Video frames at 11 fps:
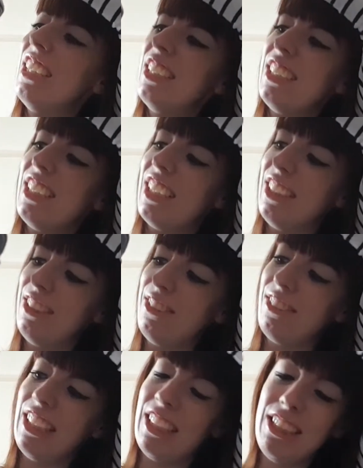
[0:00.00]
So
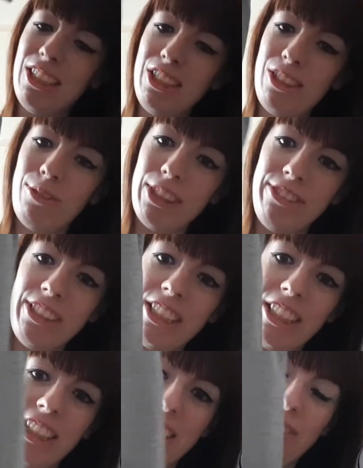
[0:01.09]
when I do my
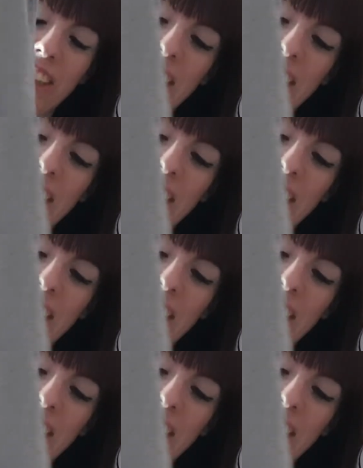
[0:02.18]
videos, if